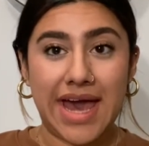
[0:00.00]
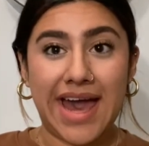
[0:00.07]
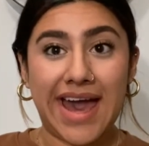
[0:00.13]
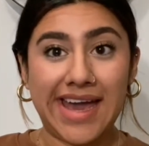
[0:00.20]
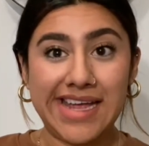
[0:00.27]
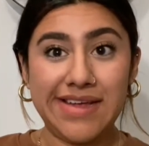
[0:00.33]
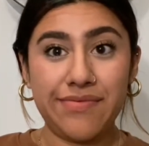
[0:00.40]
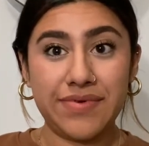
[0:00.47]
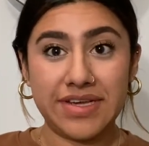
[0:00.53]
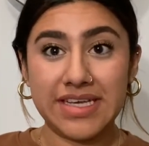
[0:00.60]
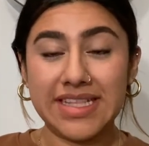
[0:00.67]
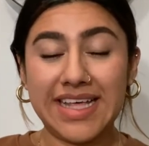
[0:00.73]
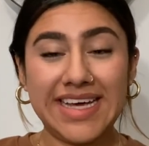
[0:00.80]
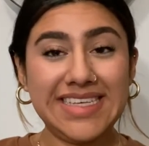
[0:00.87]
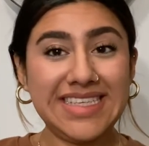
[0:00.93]
I
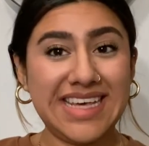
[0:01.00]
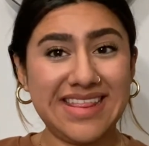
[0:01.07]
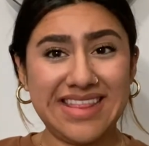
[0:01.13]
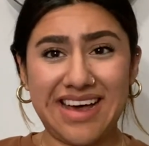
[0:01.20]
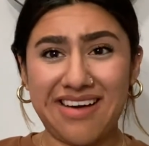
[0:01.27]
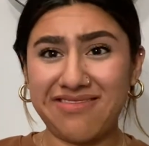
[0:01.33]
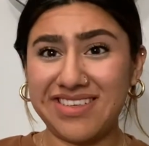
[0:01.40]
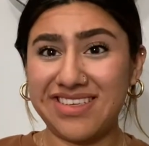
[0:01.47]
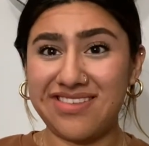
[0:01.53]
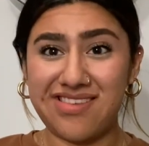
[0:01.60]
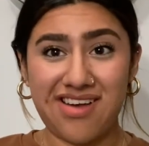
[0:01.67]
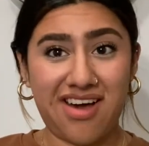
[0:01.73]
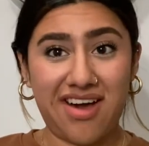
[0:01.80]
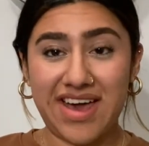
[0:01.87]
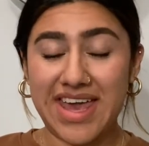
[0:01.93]
realized that that was
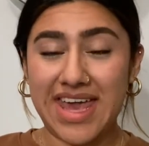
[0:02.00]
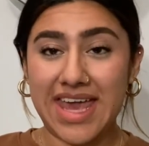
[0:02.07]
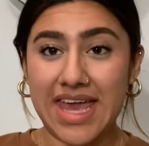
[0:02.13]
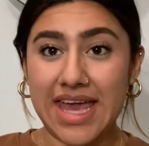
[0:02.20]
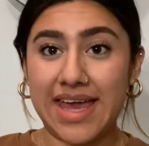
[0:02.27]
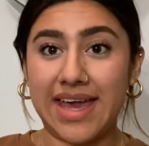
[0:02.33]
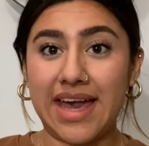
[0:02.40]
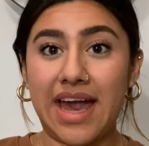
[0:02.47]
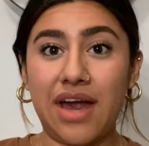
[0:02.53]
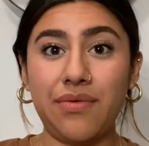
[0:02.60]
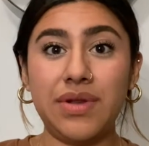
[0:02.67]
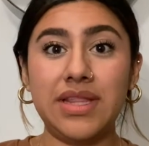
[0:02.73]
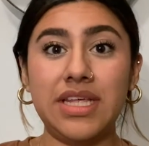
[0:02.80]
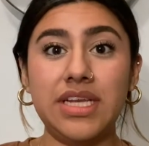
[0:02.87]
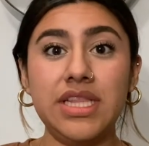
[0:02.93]
not it. I
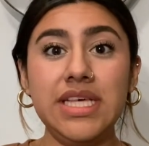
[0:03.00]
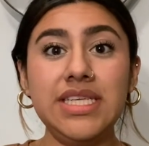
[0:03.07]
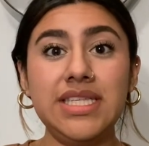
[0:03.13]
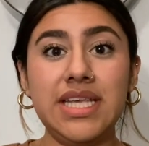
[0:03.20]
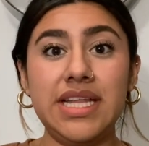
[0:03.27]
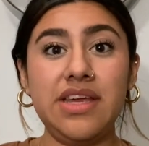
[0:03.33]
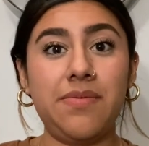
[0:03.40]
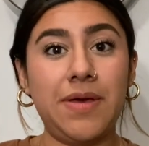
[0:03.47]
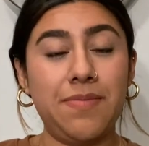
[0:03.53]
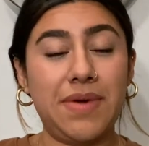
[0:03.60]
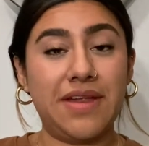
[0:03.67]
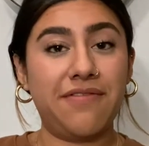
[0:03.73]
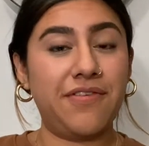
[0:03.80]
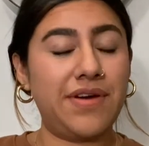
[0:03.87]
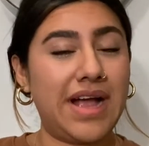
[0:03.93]
would literally study on my
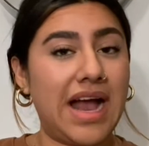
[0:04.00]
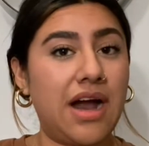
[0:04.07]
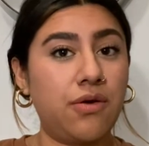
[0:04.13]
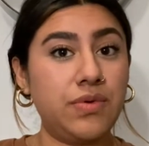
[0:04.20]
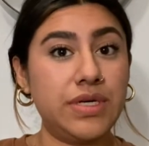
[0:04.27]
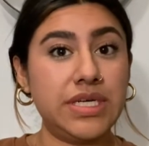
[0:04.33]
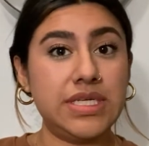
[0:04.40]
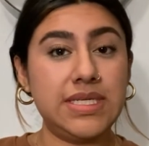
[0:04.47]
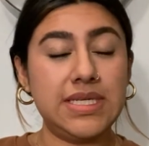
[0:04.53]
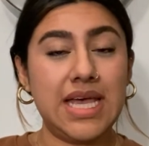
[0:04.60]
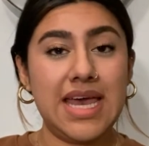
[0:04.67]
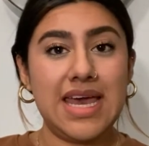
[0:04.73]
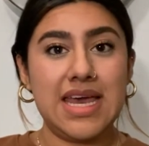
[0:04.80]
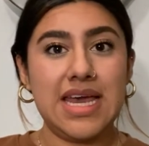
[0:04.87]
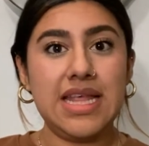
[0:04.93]
bed for hours,
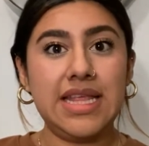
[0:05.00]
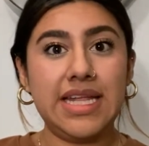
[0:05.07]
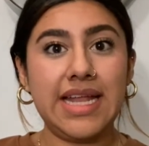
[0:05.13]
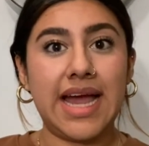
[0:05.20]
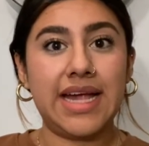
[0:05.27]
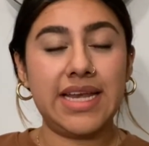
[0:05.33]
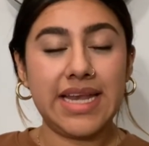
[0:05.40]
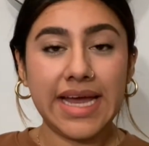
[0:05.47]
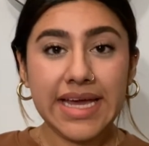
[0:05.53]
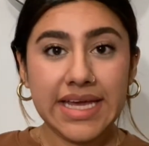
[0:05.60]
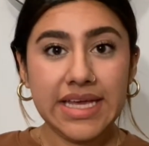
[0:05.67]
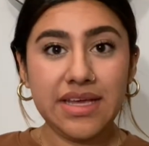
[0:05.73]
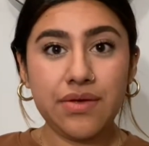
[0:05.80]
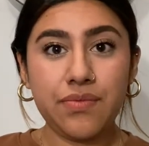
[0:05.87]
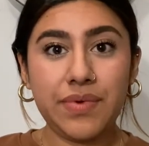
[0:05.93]
and then at
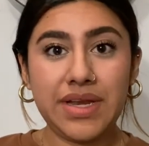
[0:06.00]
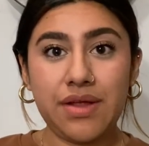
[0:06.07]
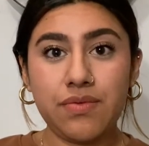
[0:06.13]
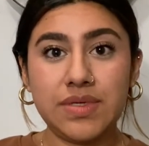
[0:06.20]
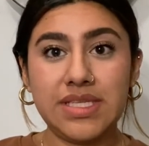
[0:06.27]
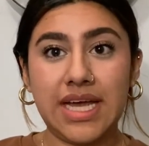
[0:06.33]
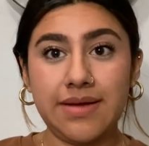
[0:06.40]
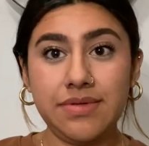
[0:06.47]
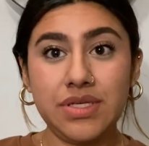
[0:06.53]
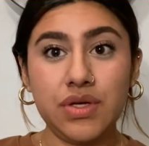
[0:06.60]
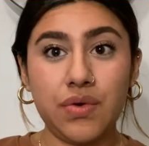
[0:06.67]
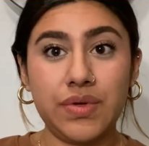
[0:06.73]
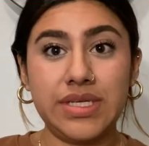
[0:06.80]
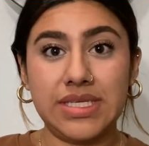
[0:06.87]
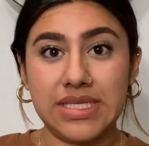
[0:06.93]
night when it was time to
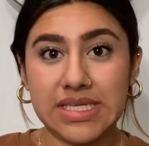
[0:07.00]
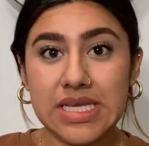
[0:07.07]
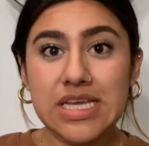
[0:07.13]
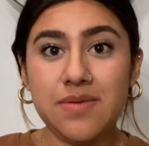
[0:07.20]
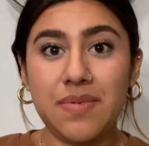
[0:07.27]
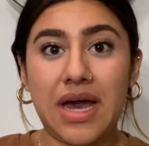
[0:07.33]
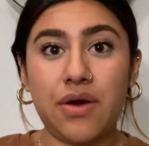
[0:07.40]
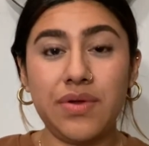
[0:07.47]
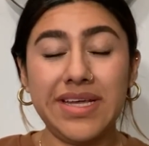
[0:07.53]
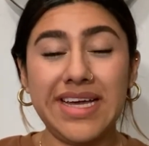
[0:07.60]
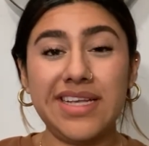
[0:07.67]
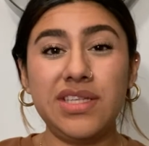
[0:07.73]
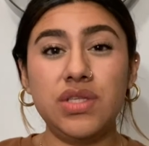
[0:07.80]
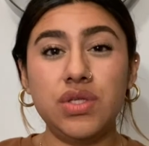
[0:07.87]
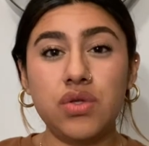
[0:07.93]
go to sleep, I would
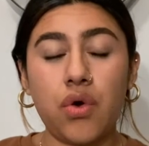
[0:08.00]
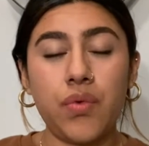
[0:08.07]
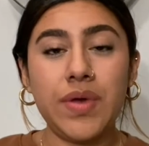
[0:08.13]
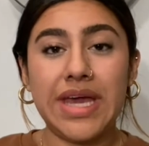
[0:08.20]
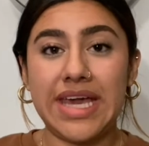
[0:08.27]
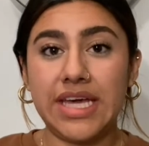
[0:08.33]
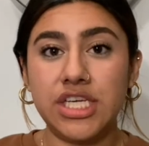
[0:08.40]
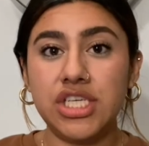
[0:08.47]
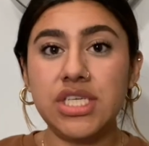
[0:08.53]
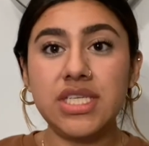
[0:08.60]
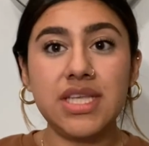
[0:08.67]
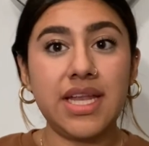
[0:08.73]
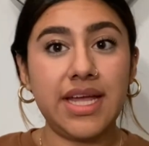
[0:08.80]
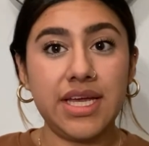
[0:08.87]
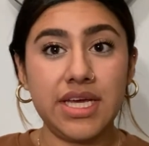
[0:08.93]
get so anxious
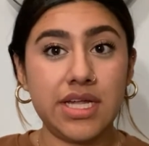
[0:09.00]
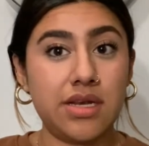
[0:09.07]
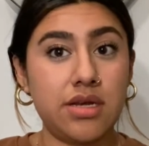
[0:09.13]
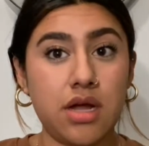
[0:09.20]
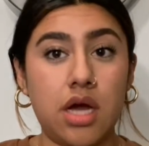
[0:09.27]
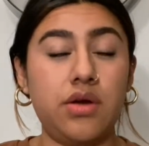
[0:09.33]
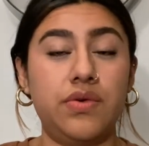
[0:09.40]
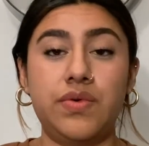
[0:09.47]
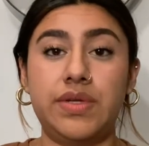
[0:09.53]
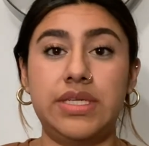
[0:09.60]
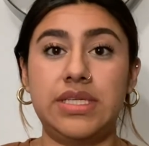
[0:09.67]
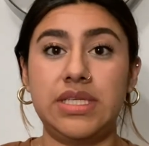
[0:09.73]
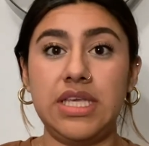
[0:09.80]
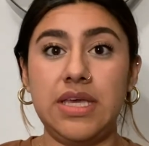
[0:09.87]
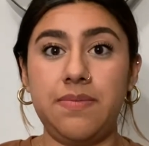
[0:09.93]
that I could not go to
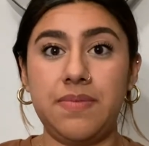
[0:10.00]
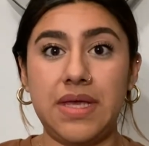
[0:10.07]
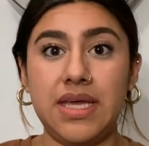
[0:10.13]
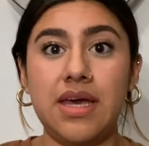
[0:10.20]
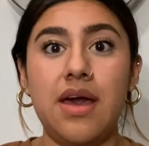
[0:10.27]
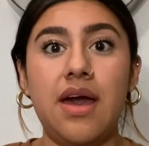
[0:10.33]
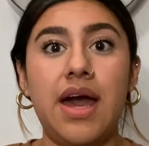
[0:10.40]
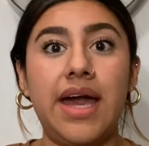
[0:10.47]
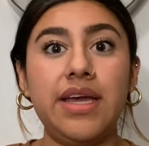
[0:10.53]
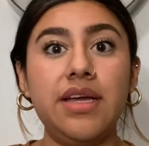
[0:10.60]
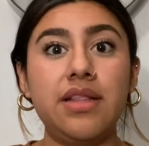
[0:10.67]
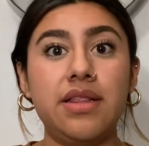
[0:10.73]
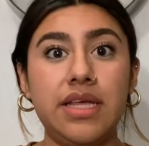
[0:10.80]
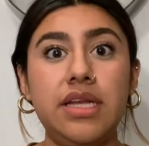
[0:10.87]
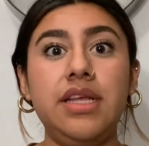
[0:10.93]
sleep. Like I
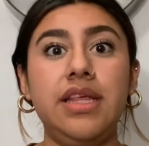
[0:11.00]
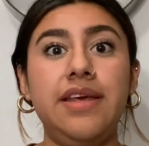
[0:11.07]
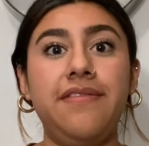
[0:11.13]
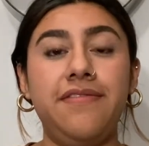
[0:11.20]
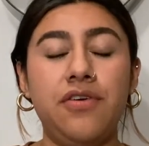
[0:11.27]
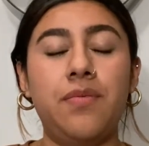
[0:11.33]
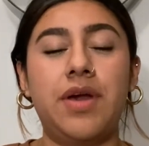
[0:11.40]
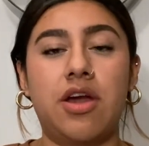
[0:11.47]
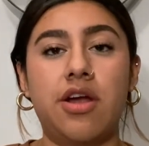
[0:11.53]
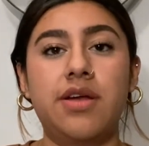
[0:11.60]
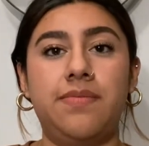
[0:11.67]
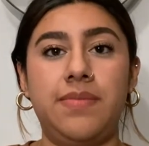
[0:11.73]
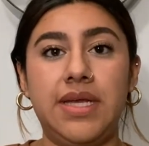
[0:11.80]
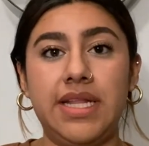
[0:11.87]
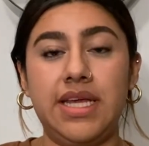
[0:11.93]
could literally feel my
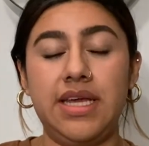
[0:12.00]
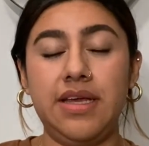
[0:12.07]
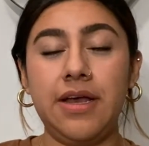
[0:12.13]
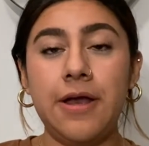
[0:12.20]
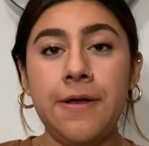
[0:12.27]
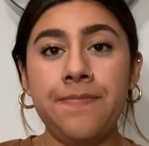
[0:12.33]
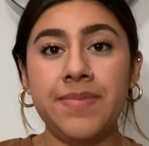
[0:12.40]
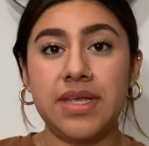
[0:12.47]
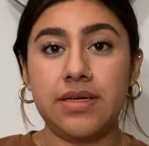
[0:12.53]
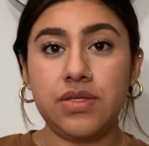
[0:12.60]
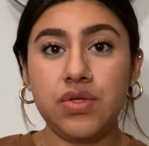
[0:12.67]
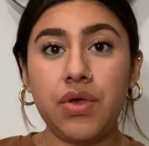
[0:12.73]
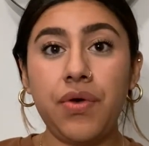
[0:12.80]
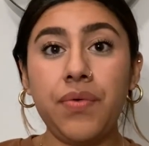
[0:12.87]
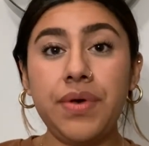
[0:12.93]
heart beating.
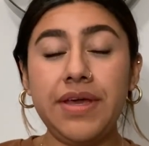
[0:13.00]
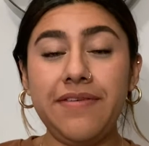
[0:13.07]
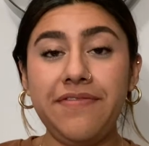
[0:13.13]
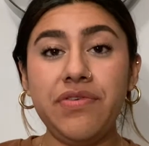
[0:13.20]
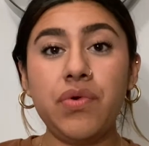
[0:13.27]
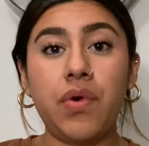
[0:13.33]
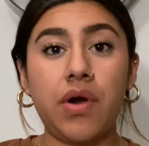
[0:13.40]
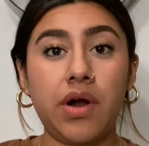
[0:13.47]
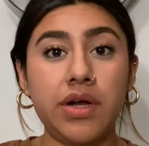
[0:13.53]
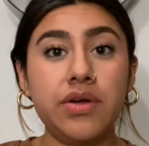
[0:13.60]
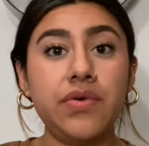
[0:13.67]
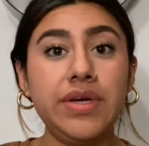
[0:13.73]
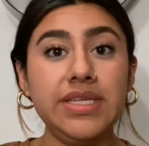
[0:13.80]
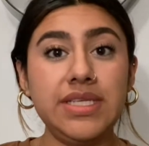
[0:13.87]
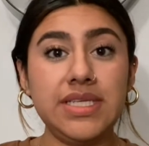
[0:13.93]
So if you are
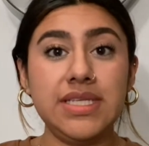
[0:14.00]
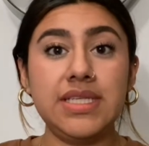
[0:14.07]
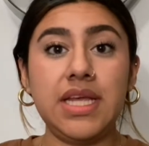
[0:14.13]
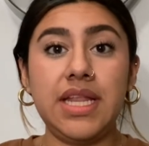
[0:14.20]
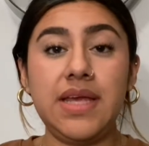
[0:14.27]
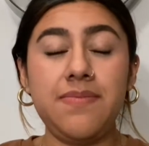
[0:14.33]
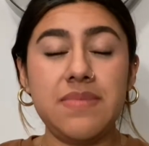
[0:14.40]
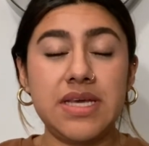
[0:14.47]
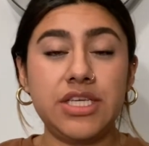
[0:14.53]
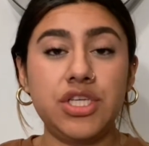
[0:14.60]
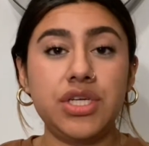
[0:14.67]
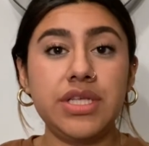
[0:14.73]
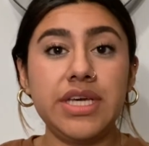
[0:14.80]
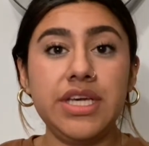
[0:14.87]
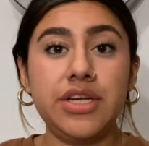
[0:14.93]
going to study, make
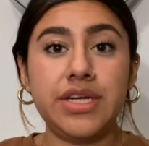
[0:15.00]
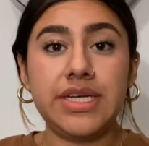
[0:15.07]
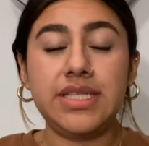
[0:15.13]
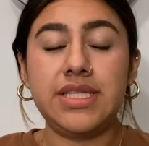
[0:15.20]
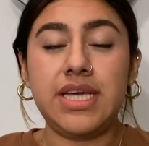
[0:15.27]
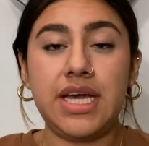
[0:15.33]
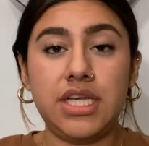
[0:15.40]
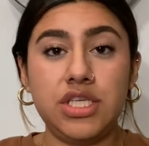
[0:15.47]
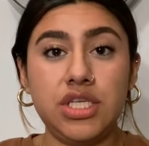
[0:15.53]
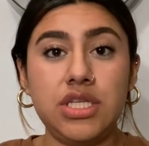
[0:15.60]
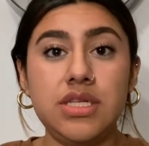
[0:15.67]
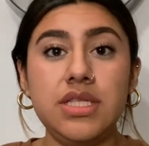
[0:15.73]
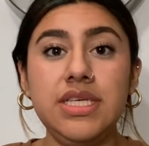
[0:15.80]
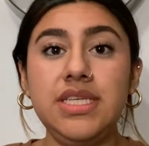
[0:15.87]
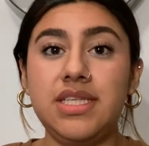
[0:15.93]
sure that you're
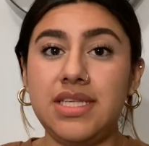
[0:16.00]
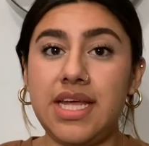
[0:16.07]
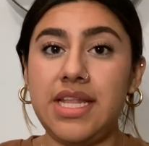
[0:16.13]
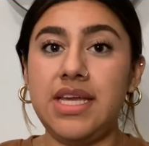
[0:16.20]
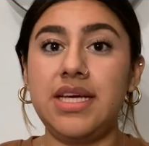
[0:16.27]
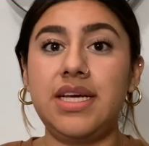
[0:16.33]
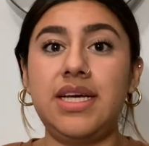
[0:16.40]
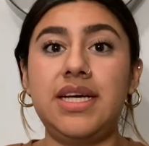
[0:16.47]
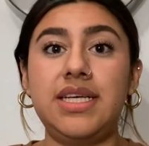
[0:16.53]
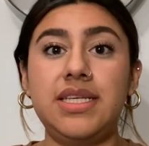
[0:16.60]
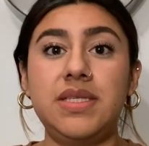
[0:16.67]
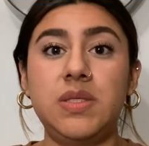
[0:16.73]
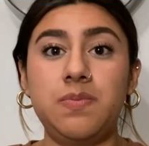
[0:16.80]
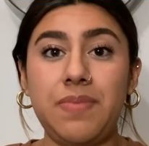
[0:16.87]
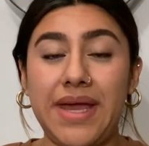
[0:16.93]
intentionally setting a
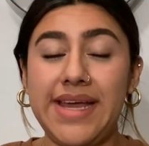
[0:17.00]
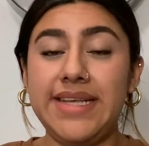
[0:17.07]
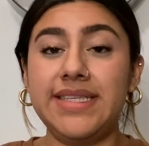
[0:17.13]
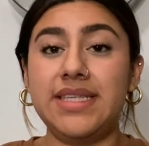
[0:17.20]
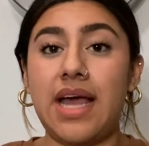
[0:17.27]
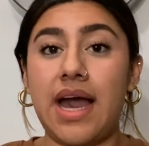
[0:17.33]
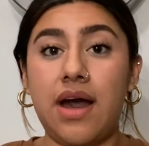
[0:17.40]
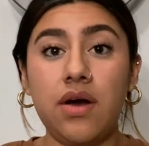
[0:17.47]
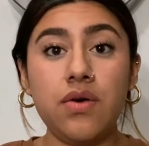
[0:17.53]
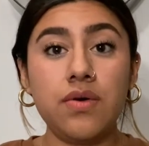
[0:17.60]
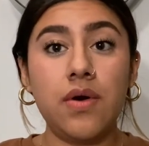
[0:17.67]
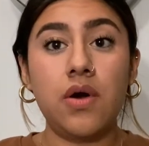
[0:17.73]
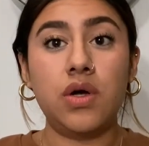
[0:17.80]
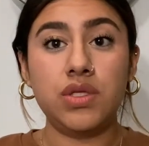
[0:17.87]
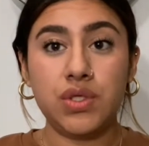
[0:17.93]
space out
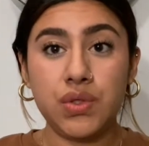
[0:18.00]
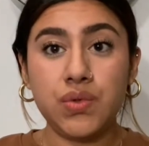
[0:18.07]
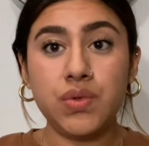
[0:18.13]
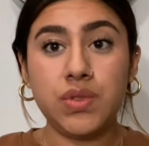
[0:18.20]
to